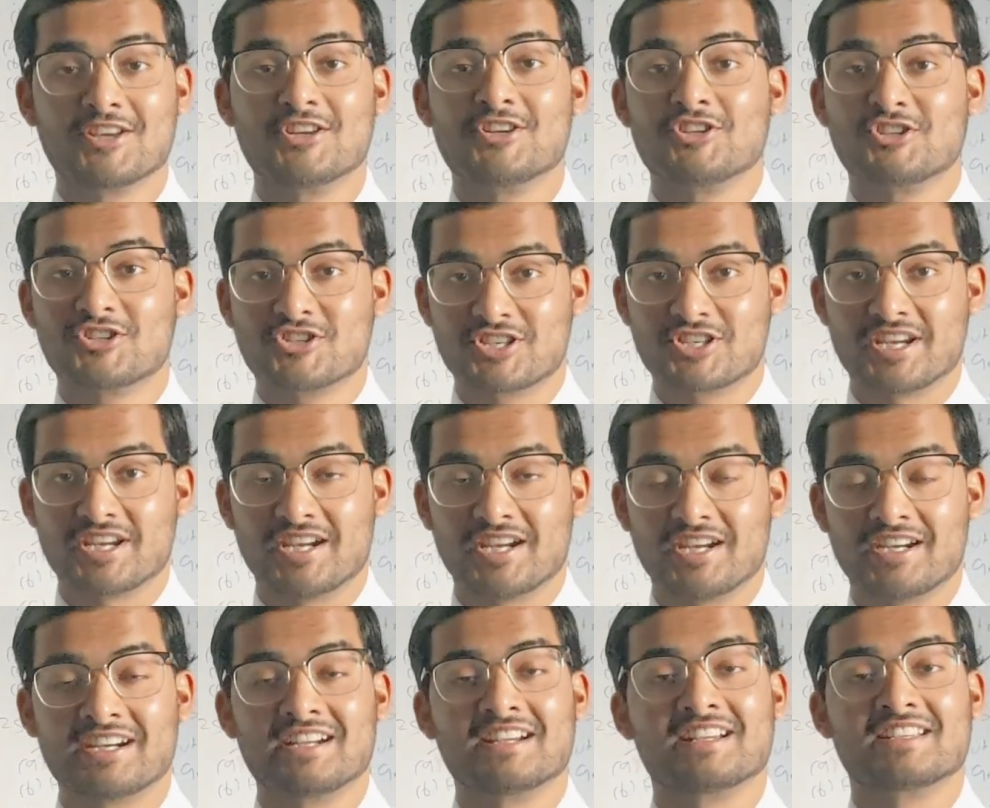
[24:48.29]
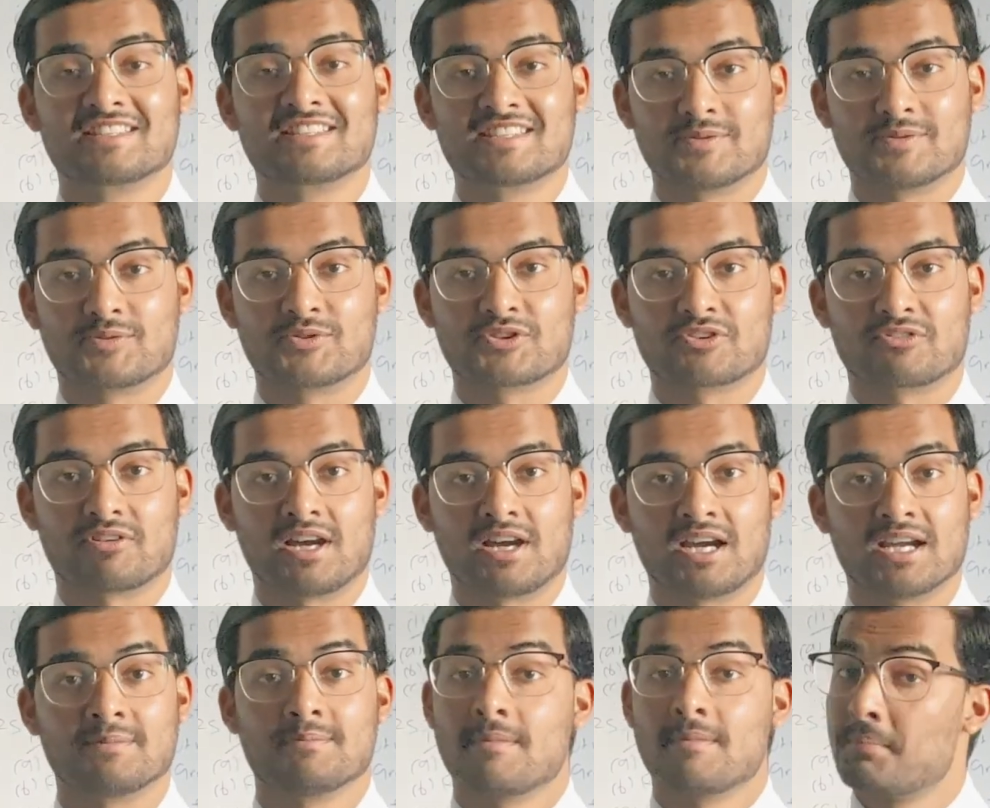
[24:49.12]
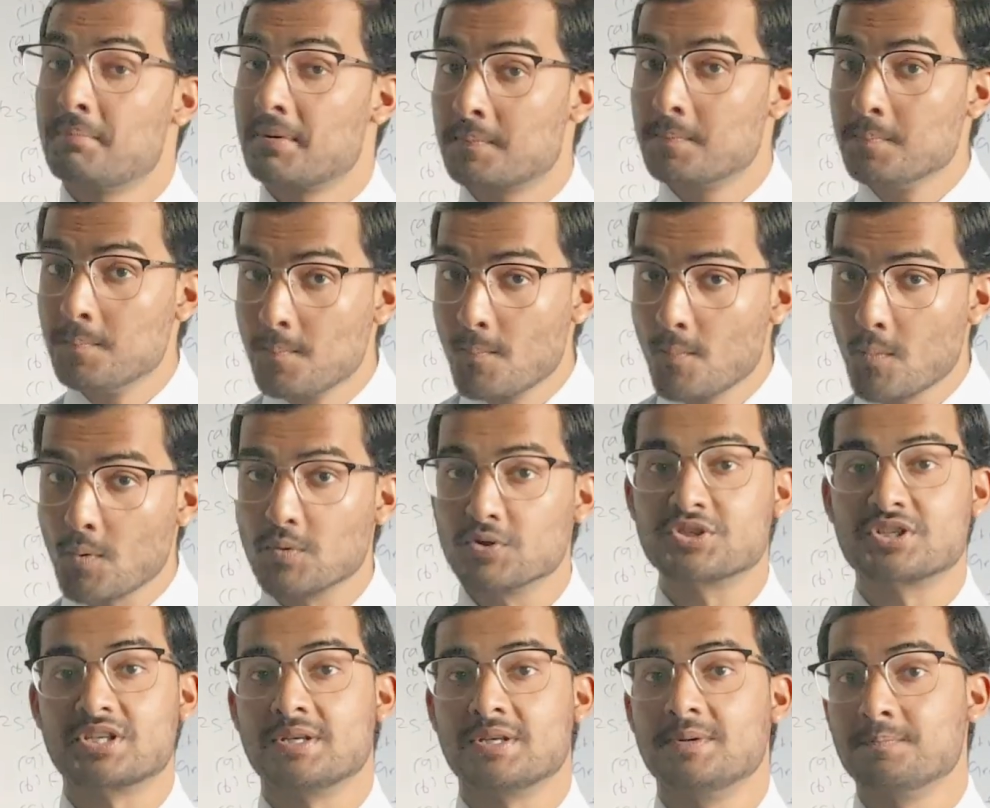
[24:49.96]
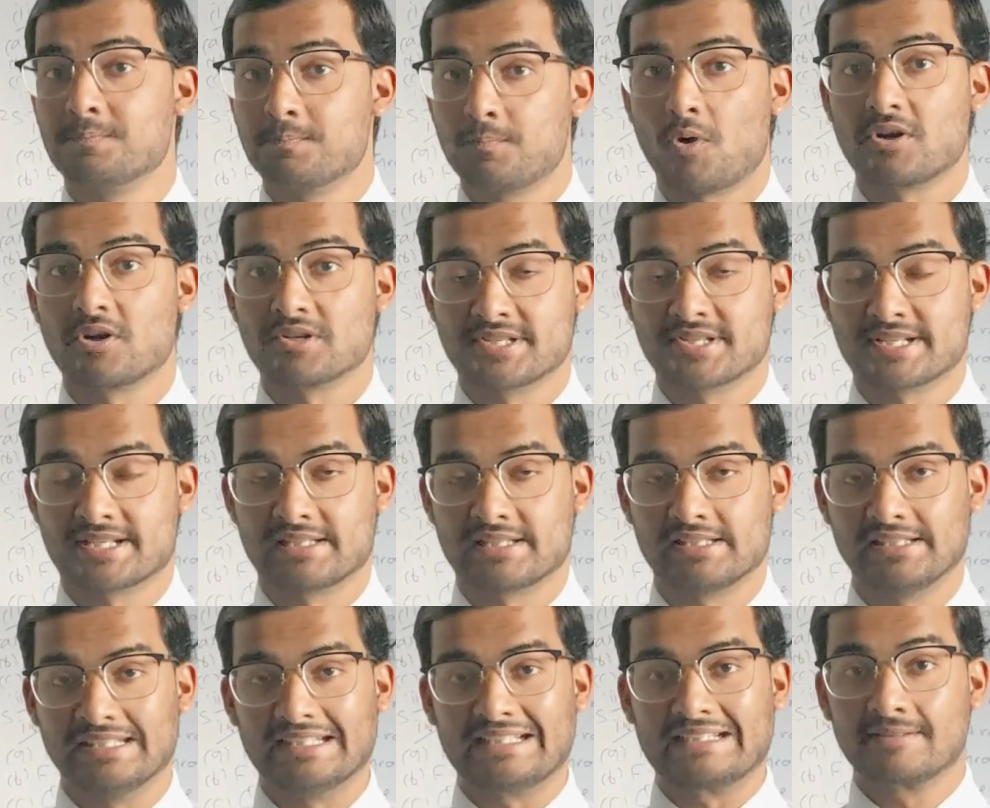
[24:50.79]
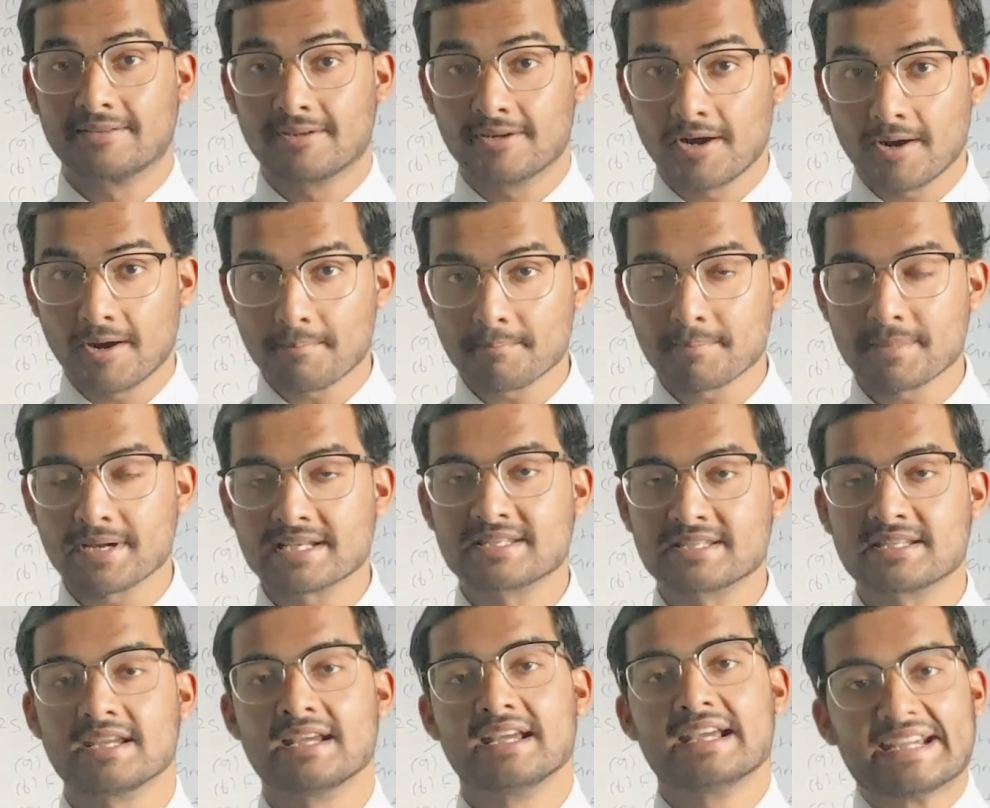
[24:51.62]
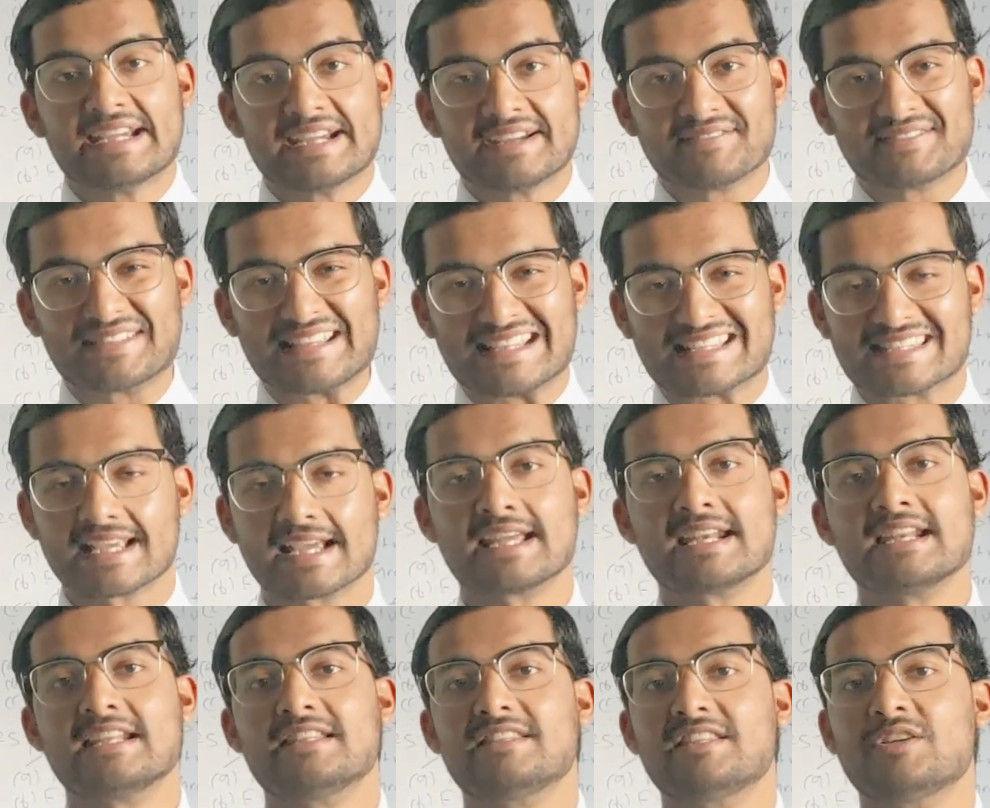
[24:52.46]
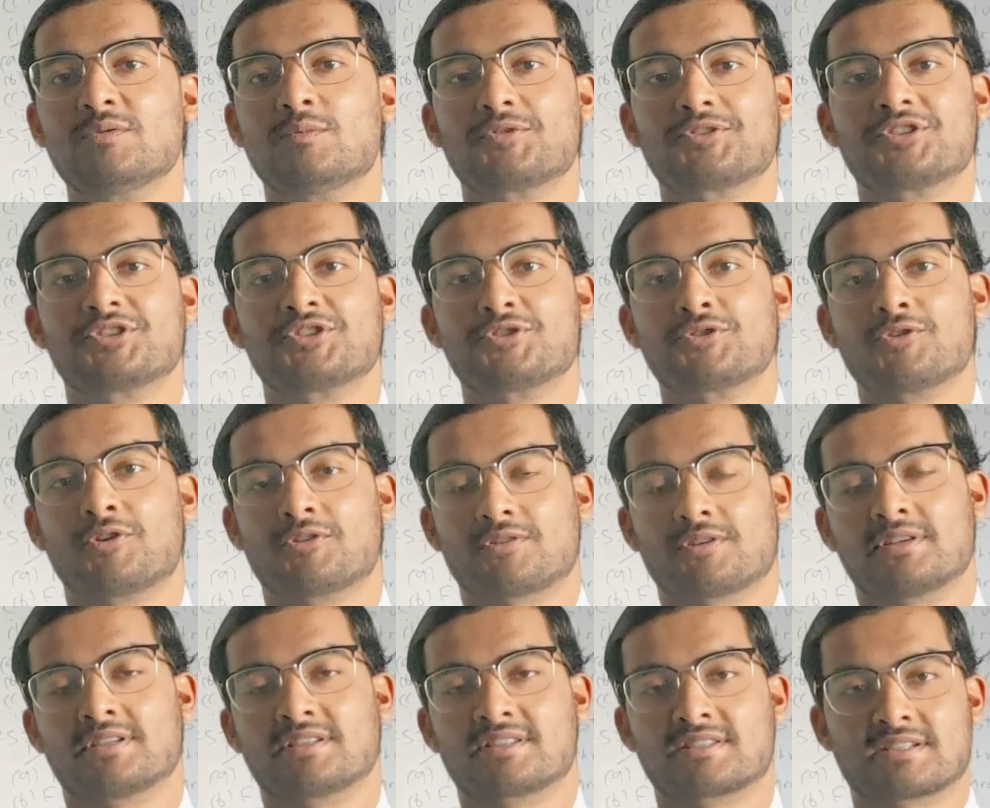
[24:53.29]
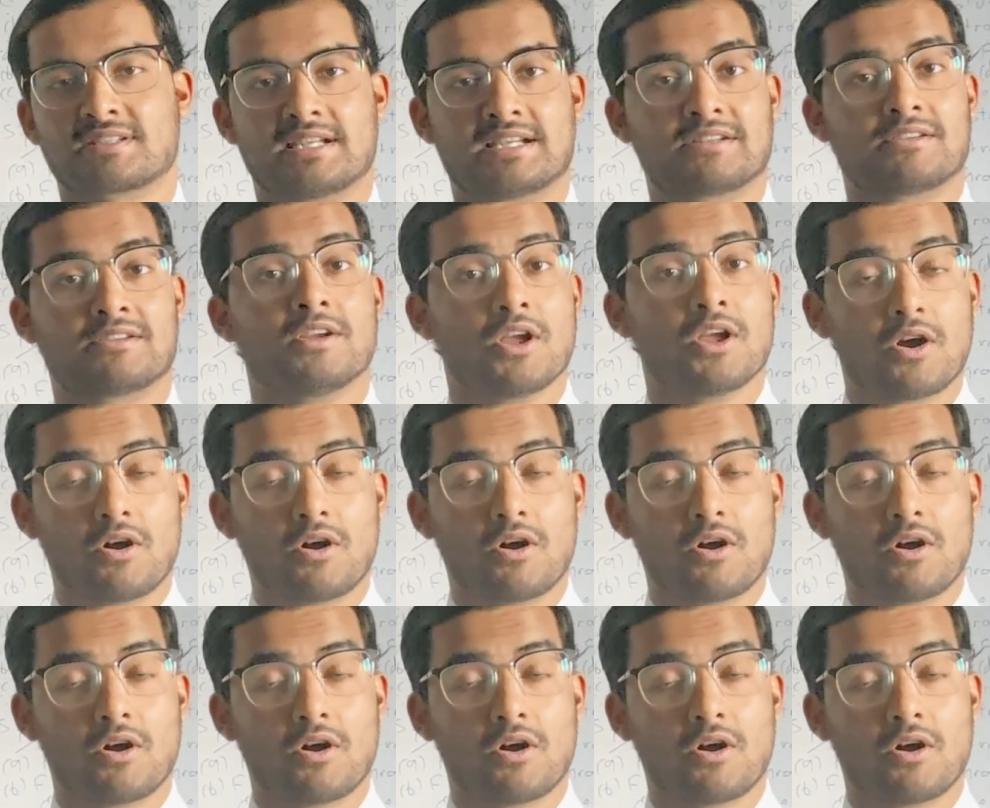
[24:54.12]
share, subscribe, but most importantly, comment if there's anything what you do not understand,